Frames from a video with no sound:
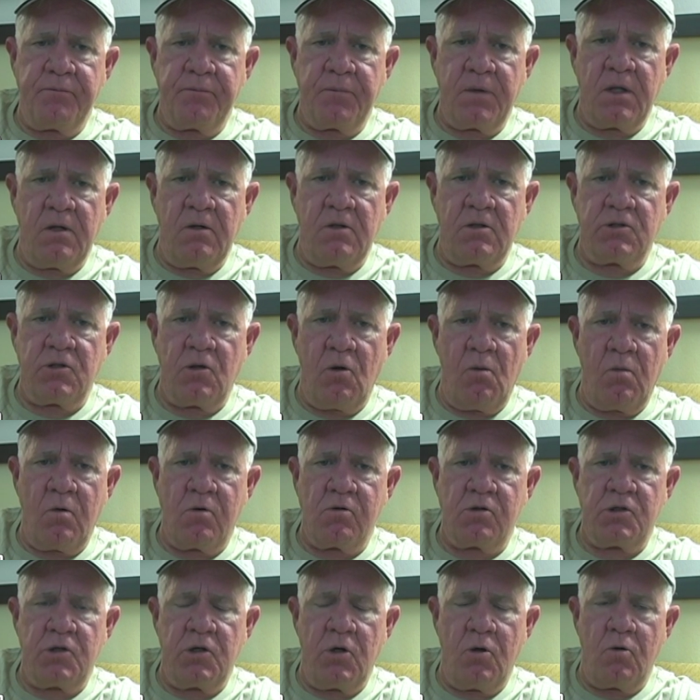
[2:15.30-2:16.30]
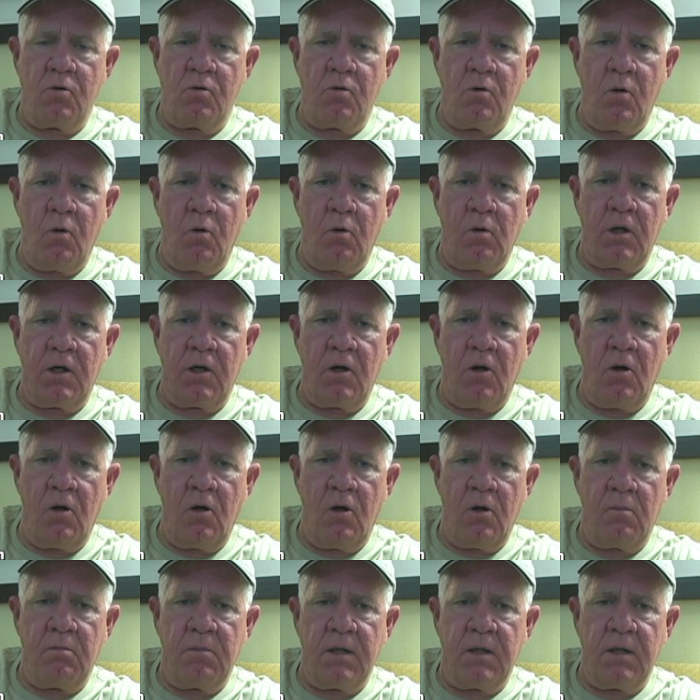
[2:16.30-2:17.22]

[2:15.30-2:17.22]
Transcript: there's almost no roll at all.